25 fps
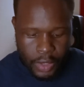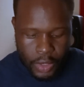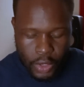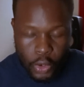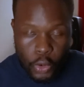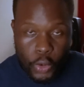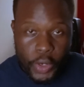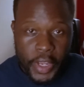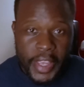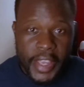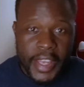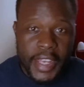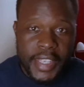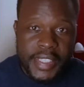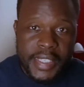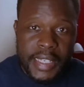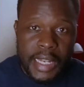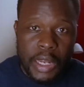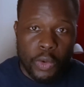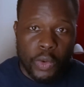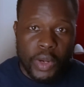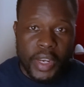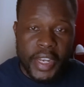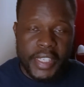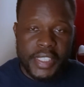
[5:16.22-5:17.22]
Okay guys,
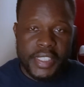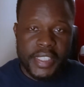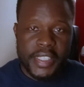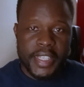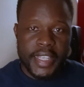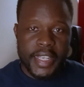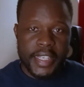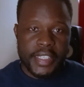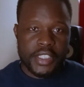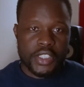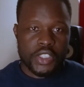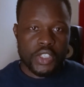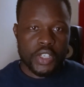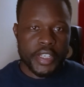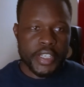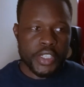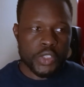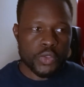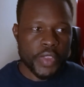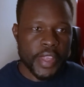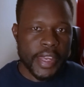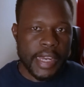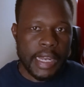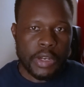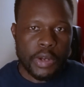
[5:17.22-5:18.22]
now let's get
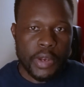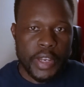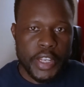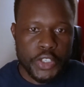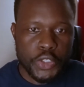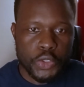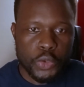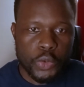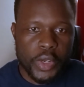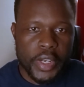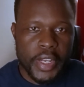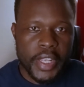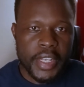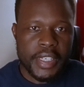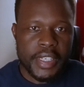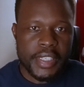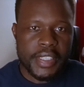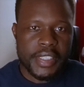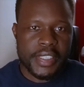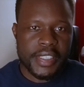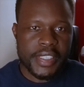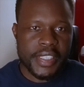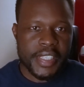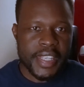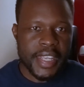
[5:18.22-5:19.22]
into the calculation and
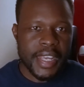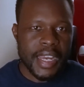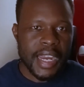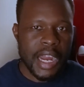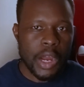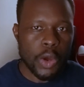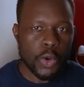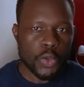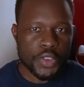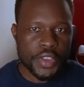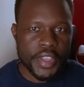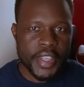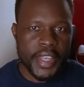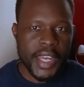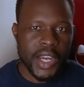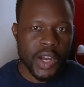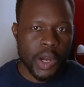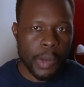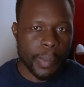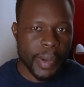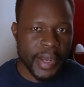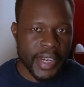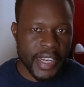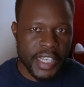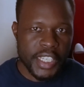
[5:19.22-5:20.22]
see how thick our
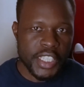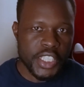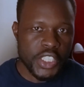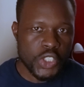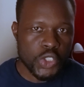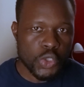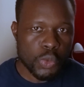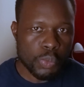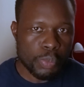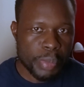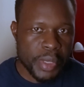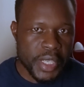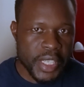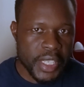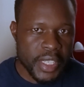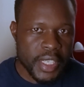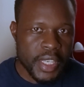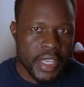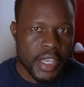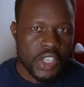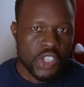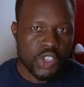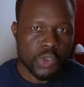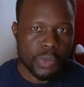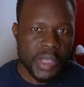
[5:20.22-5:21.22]
panel need to be
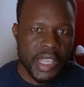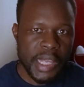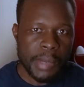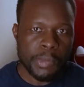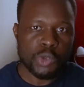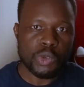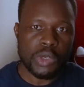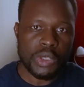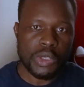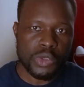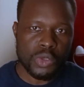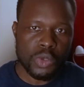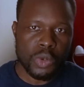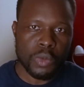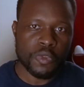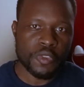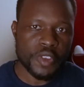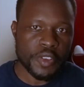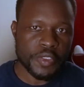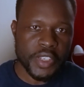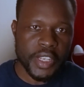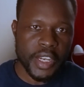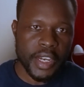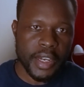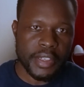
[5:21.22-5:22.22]
able to absorb
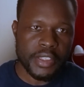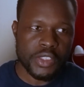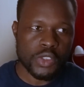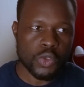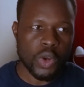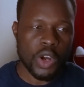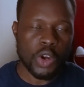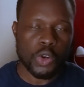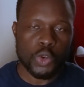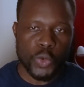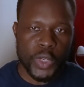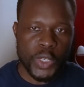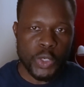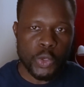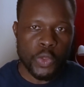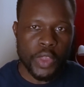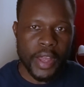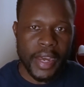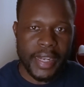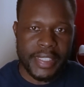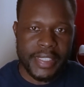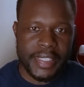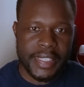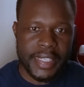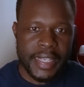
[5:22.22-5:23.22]
50 Hertz. So how do we do
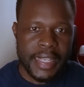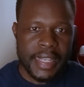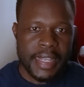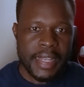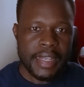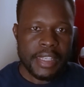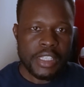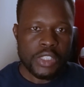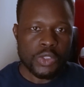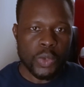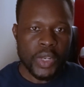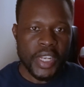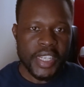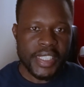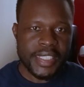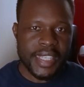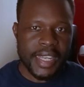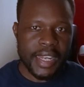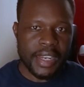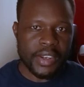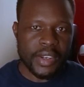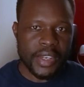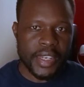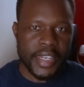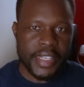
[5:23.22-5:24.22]
that? So let's
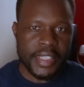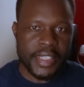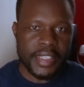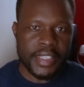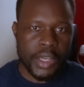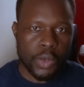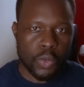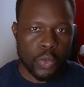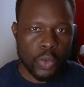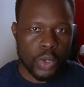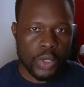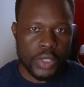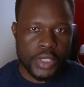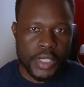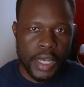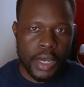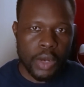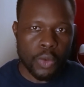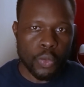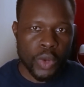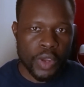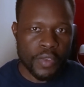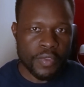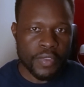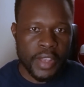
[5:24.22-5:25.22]
calculate the quarter
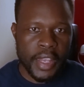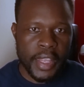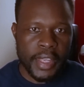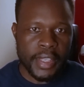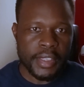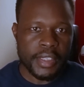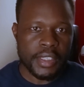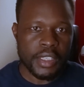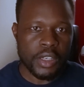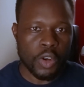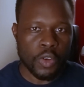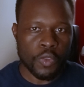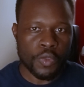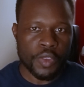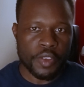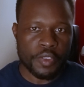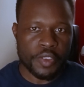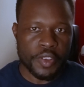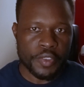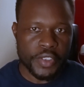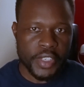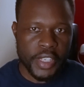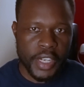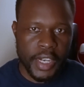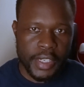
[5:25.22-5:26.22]
wavelength of the
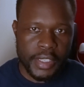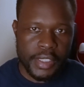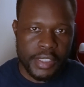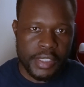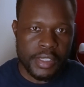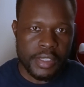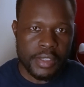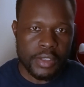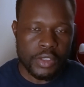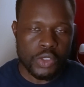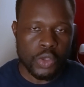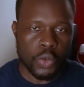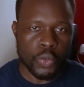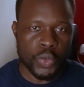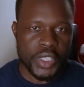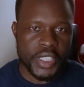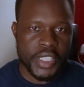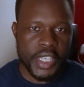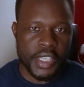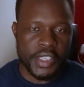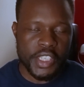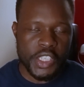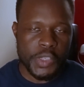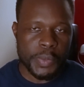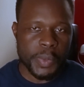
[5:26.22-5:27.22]
50 Hertz. So we
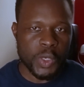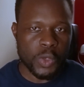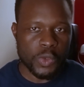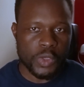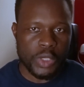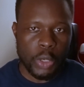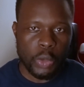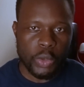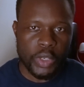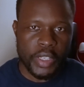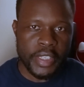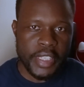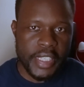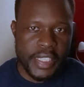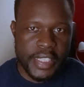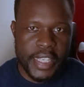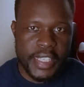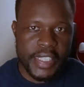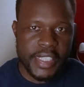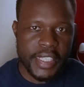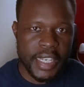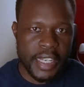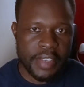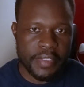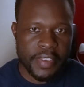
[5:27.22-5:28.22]
take the speed of sound, in this
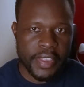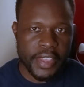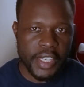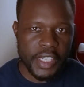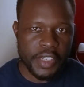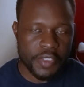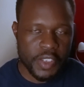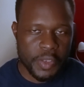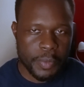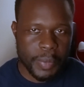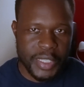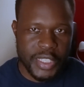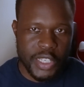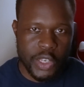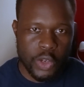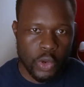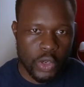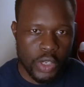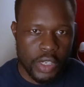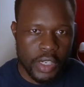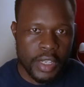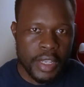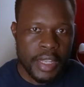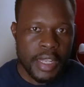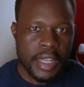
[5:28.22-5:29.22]
case 1130 feet per
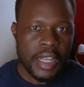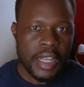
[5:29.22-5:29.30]
second.